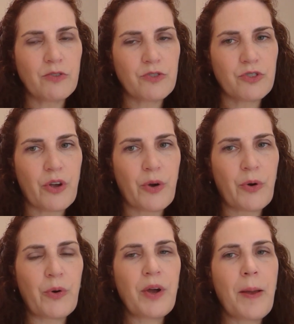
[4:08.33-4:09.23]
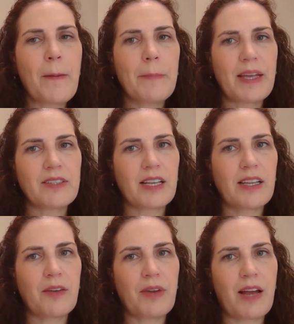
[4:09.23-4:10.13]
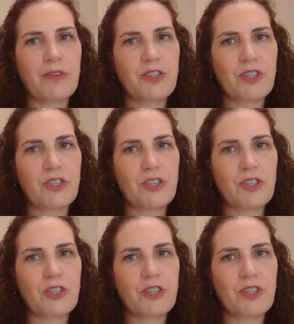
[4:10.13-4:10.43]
So basically, when I was